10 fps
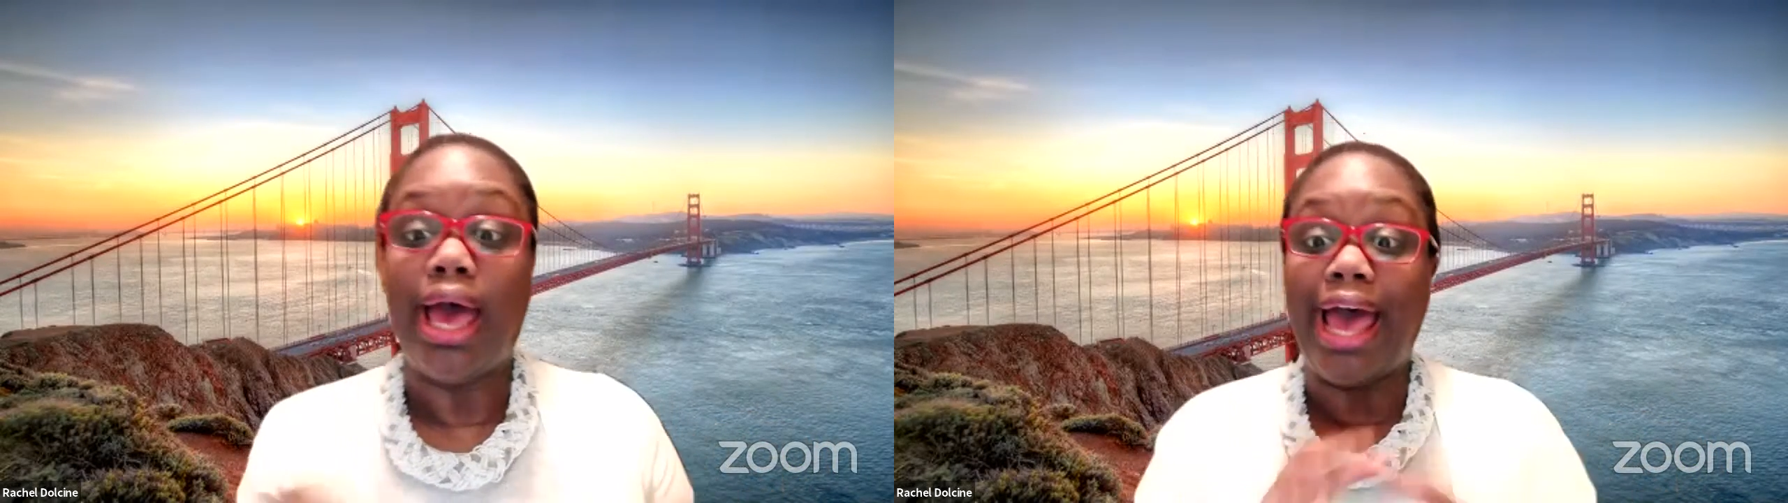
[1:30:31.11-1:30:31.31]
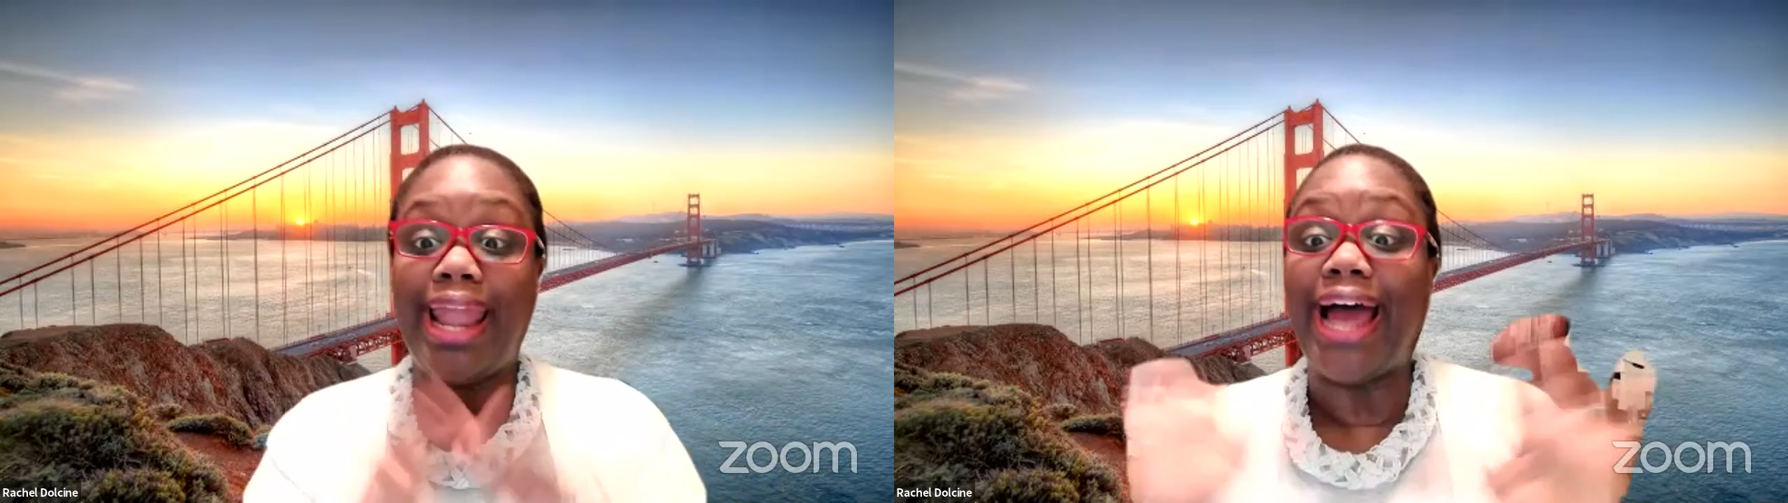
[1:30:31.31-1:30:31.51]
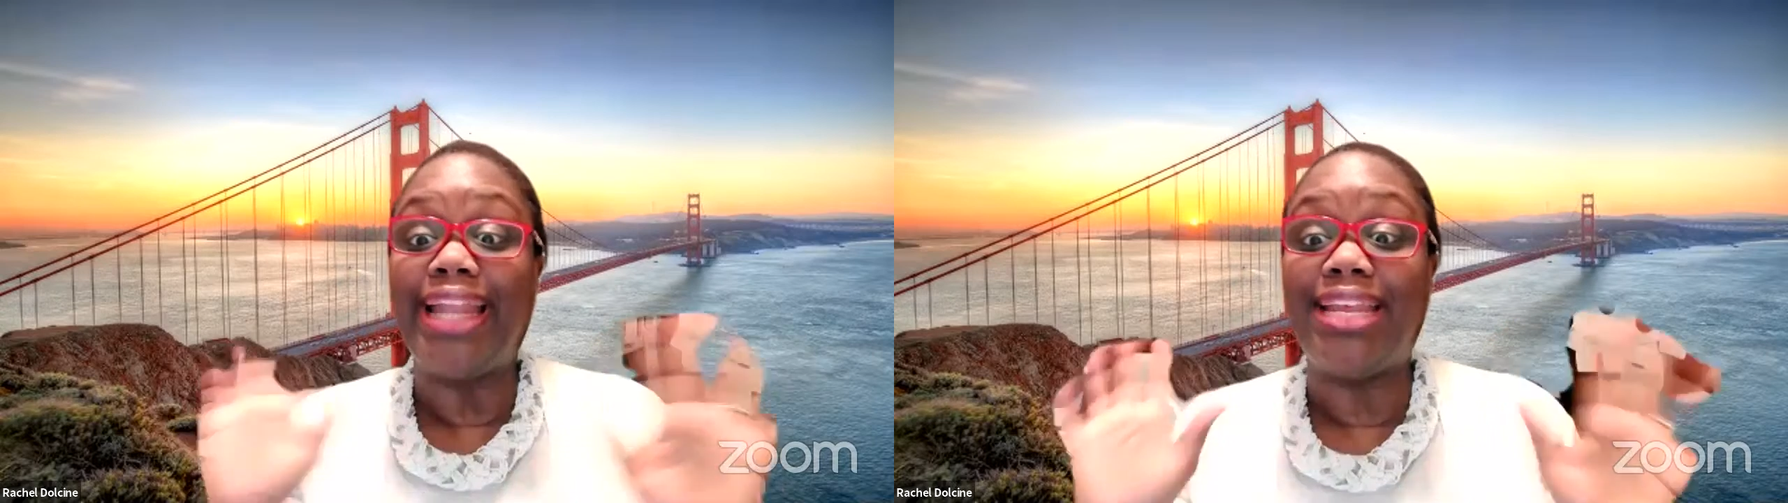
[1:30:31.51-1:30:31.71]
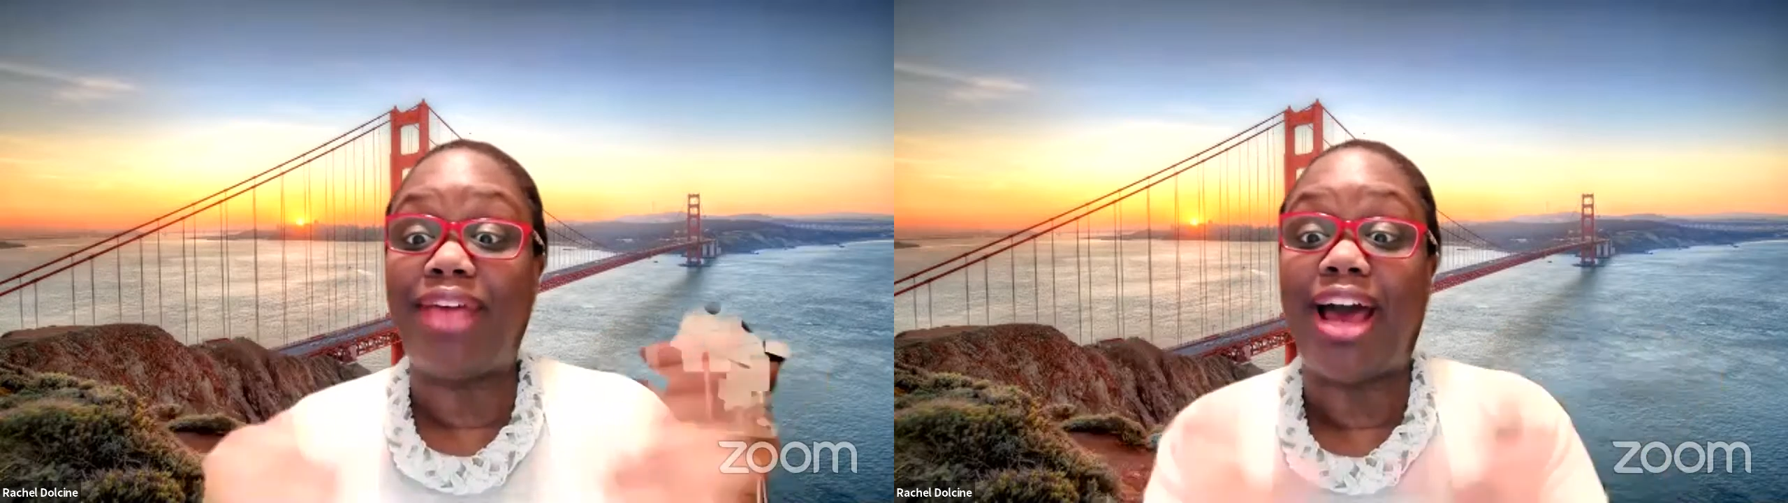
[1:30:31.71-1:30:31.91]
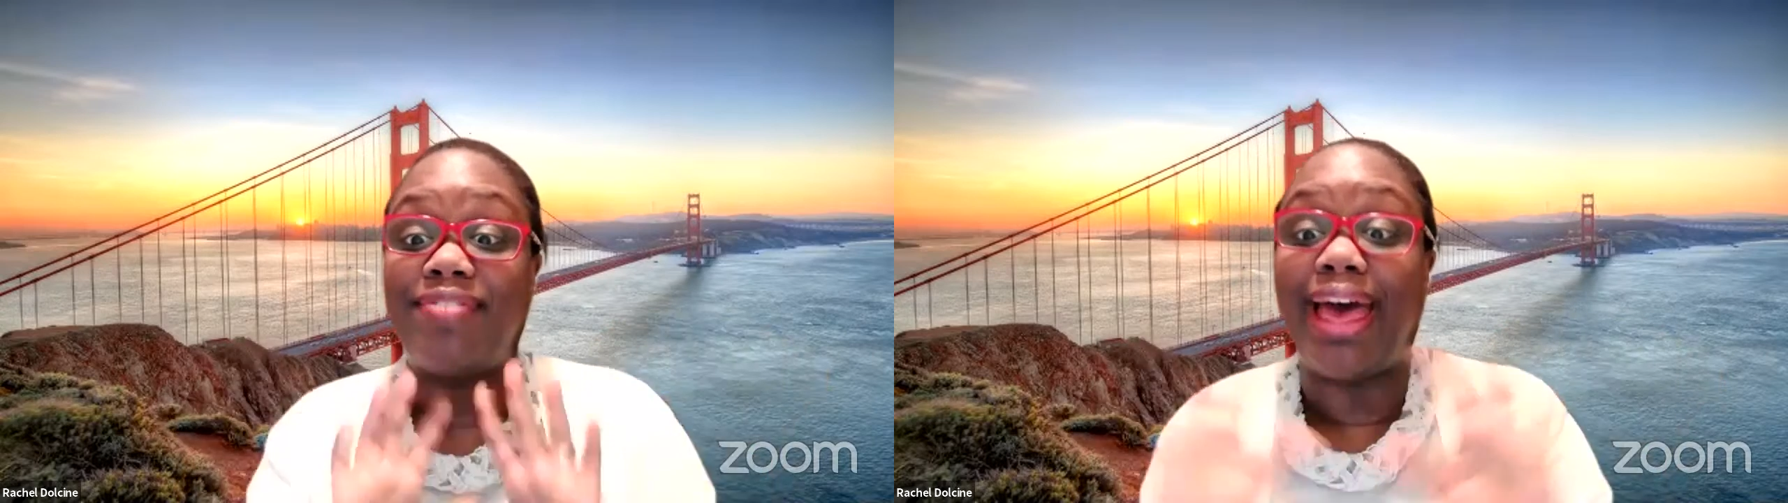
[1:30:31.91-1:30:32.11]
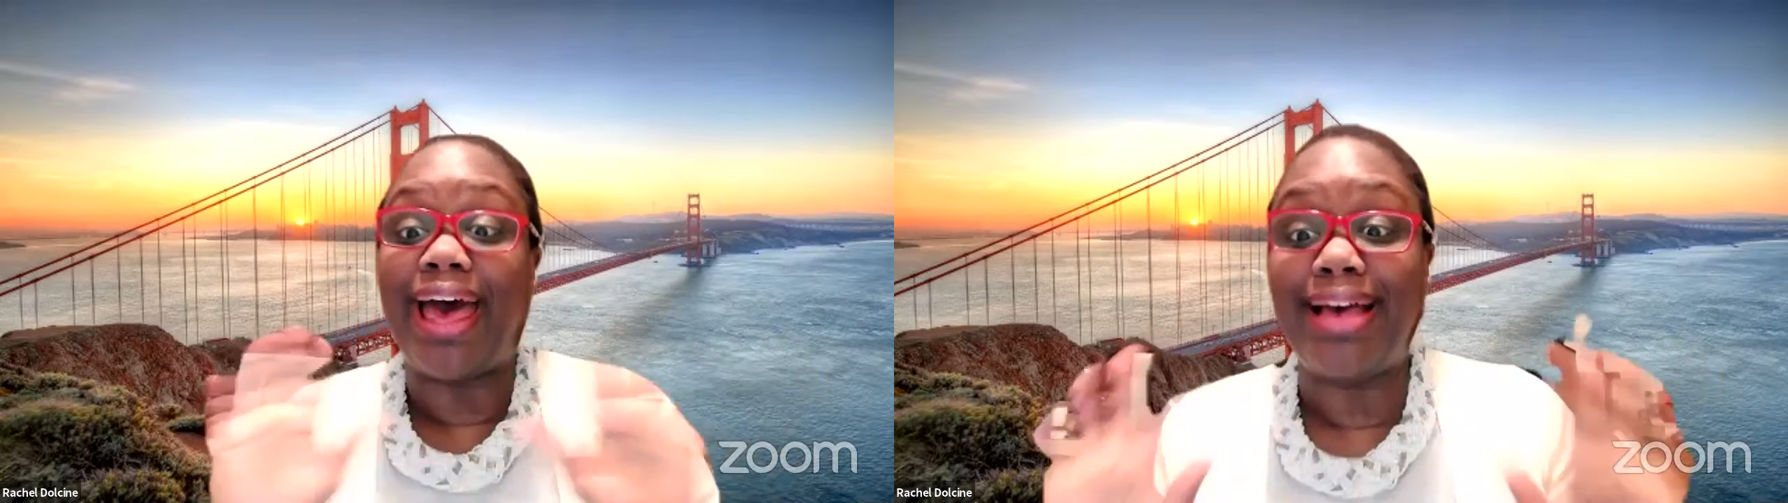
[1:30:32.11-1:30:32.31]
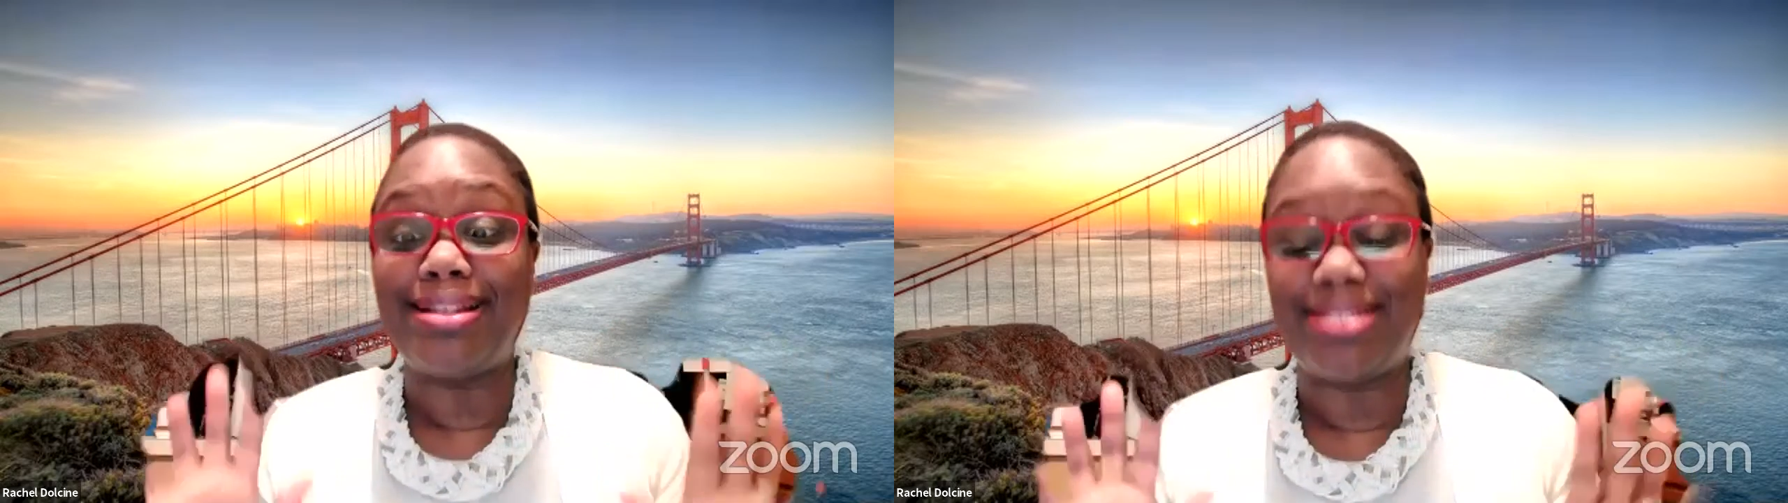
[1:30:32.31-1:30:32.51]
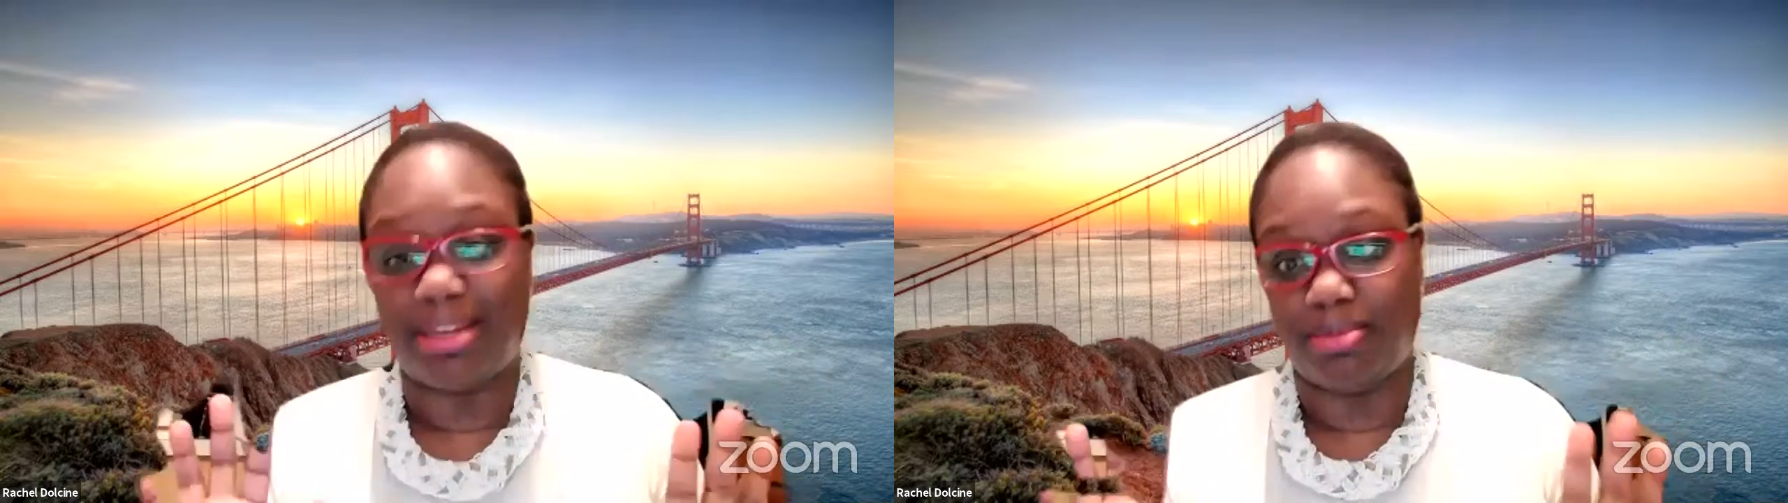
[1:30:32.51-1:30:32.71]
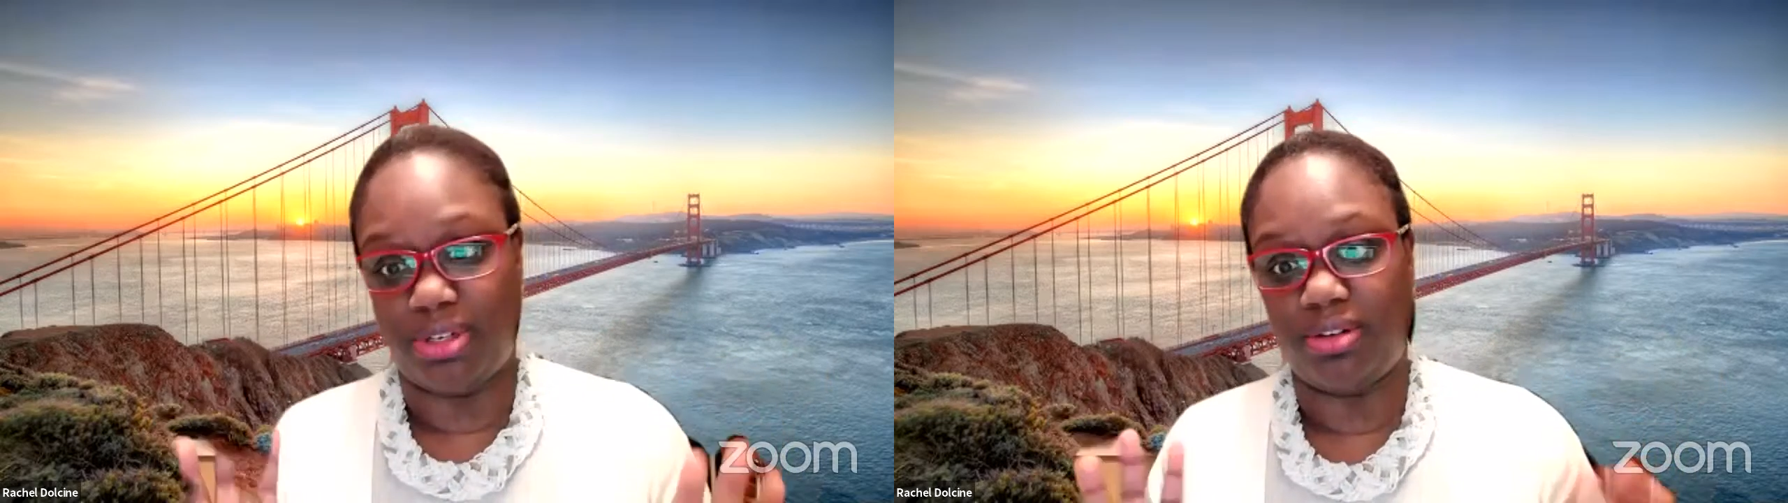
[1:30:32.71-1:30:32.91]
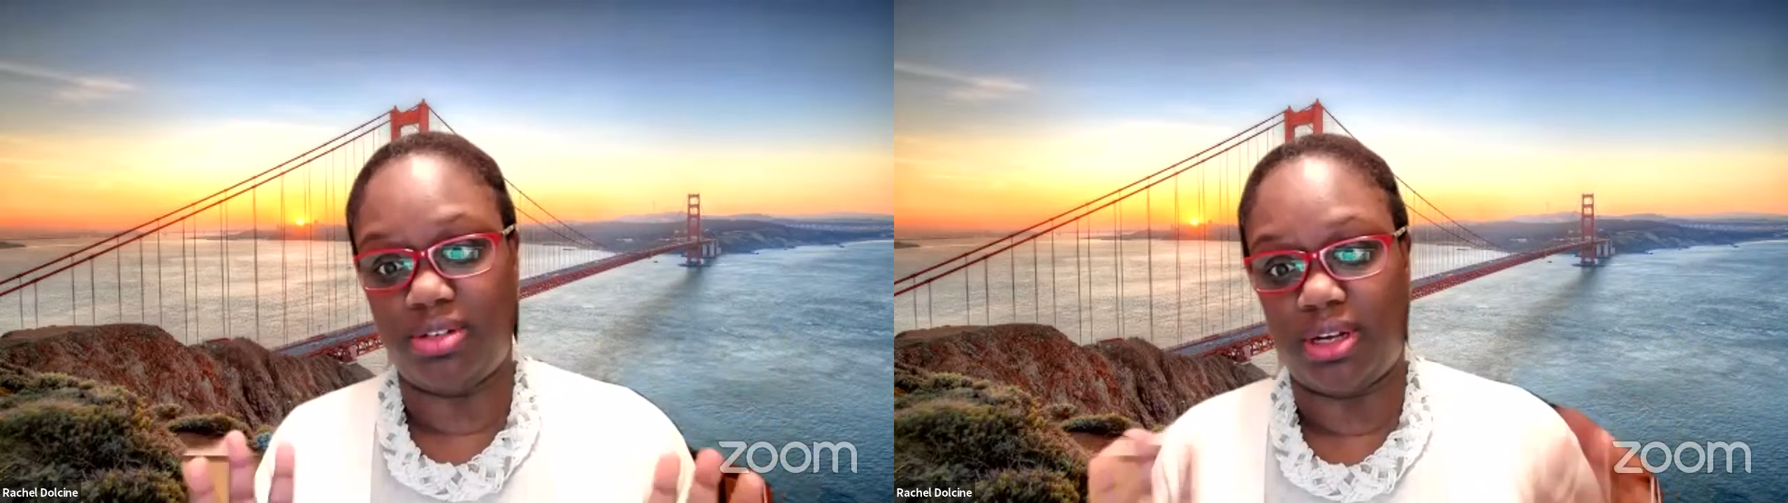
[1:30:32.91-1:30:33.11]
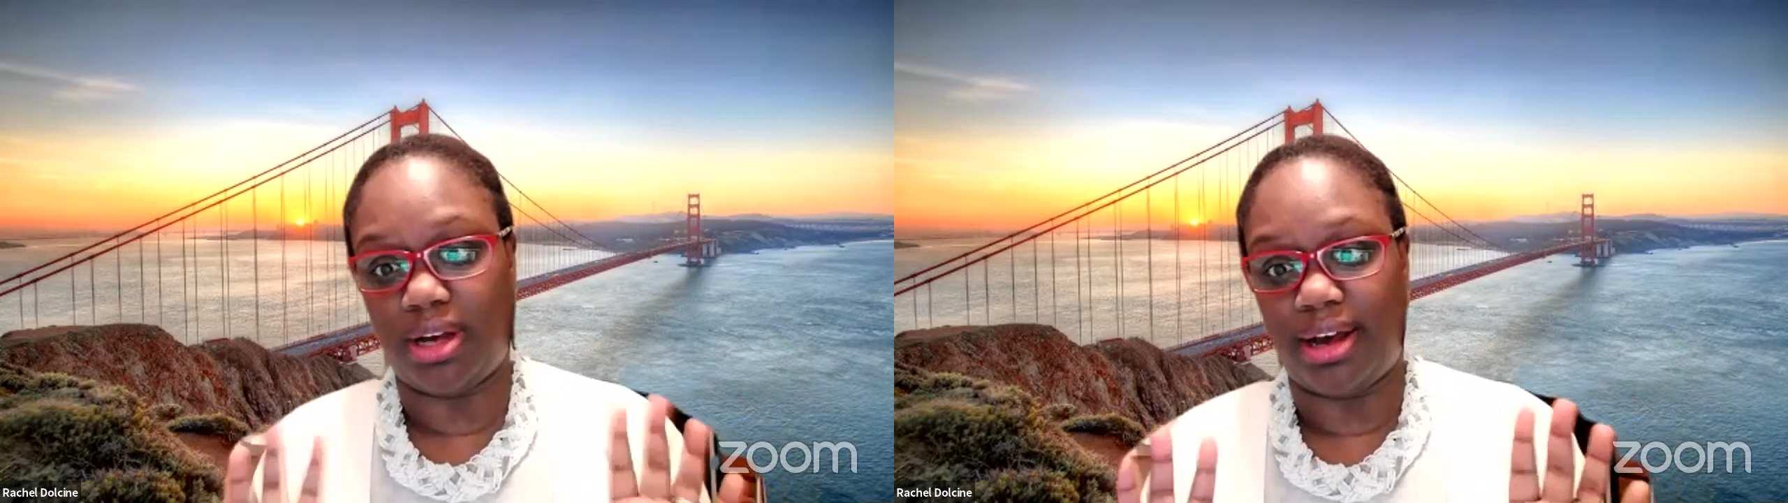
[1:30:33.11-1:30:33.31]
And I didn't even have to ask them to